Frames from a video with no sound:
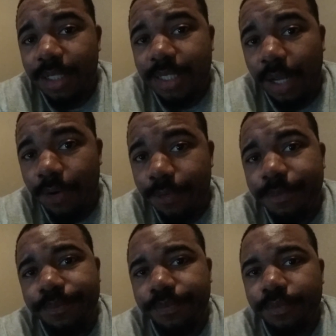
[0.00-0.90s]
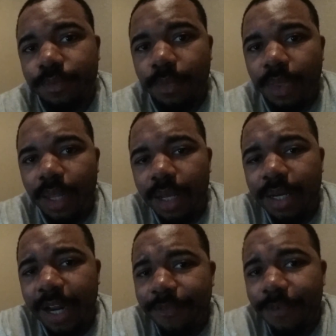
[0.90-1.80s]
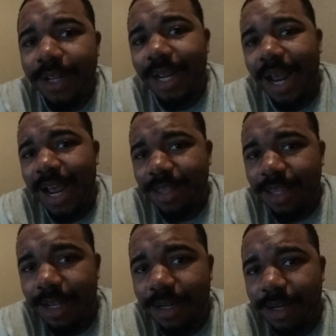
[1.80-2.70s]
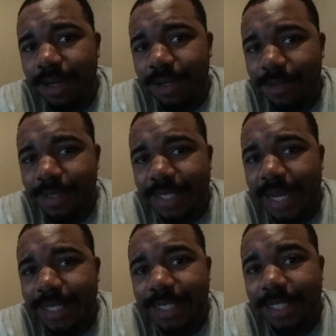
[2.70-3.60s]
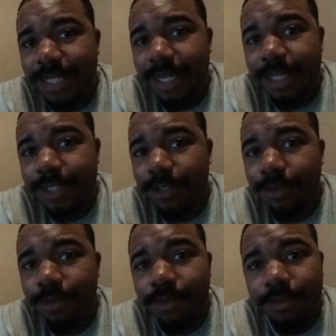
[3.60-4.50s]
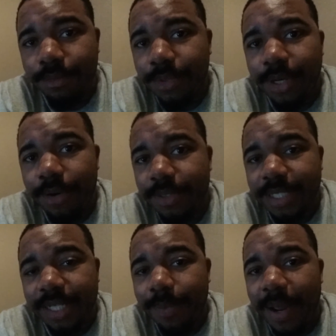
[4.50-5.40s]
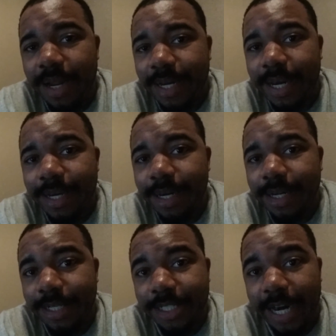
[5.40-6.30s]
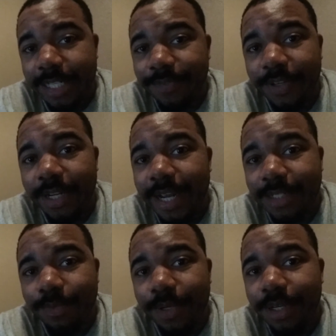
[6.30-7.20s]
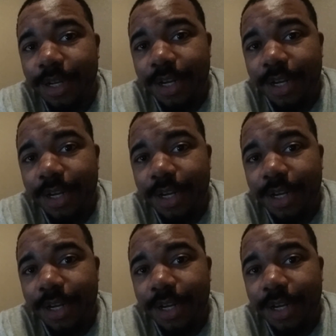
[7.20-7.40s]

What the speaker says: So definitely, I think the Texans need to just come out like they did against Jacksonville last week.